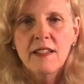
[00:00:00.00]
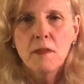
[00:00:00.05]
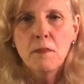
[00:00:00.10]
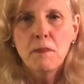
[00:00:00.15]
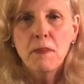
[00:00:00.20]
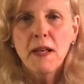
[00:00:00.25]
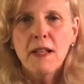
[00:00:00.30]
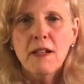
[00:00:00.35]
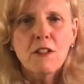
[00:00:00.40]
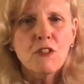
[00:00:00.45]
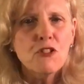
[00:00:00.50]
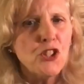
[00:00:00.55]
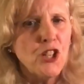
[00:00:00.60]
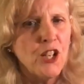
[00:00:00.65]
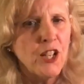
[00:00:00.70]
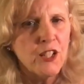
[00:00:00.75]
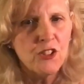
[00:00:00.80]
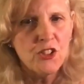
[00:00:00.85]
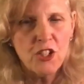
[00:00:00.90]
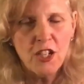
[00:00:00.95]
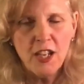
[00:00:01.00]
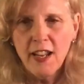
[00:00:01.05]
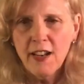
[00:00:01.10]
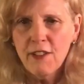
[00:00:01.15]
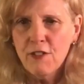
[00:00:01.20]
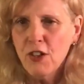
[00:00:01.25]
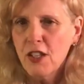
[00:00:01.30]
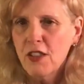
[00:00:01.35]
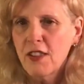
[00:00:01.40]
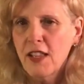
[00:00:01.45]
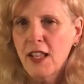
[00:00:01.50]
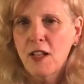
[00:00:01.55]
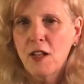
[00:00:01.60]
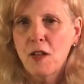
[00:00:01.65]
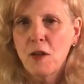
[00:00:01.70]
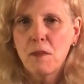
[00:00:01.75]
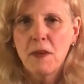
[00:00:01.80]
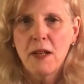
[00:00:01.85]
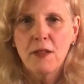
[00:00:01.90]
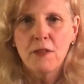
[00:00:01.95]
The pedal changed everything
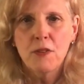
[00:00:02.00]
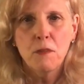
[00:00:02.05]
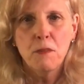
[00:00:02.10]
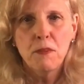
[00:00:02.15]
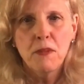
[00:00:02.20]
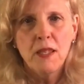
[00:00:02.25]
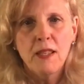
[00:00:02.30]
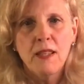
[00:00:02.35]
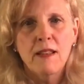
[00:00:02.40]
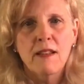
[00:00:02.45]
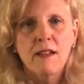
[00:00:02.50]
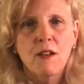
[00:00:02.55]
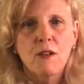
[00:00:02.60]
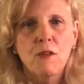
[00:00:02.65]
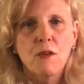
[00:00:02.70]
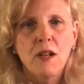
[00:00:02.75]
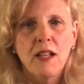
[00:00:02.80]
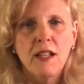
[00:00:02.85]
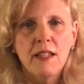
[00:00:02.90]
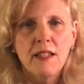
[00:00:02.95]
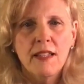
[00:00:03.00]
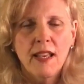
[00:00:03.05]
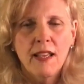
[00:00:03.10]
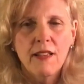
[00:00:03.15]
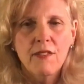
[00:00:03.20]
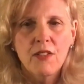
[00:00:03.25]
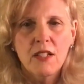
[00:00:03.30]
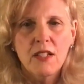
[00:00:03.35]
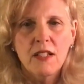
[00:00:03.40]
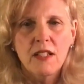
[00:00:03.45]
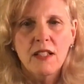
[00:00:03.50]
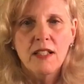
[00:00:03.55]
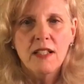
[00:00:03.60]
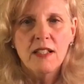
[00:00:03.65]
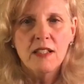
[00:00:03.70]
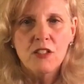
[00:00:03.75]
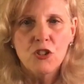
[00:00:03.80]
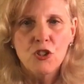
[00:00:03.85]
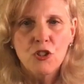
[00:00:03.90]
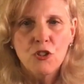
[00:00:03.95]
about the piano and gave it
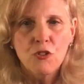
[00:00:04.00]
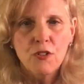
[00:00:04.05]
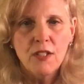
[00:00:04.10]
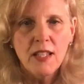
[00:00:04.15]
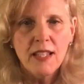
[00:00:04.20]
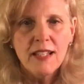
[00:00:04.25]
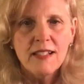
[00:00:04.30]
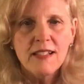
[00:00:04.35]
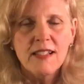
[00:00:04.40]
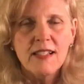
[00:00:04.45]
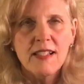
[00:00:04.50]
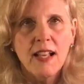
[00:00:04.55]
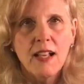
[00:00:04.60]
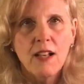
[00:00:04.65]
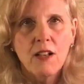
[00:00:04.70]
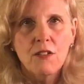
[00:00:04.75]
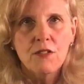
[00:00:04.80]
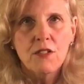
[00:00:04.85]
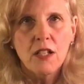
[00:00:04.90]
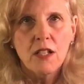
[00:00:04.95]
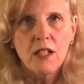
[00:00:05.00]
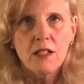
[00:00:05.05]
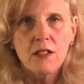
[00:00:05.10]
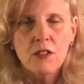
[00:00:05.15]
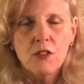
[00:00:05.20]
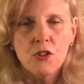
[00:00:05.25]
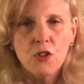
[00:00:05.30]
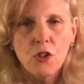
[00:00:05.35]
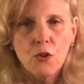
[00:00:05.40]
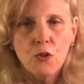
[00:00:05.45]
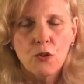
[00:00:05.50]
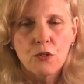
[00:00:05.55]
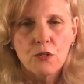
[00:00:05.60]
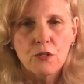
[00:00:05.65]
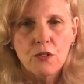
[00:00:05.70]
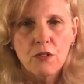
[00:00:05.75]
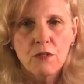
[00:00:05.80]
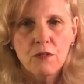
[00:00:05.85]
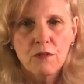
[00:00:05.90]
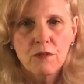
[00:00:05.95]
its unique sound and soul.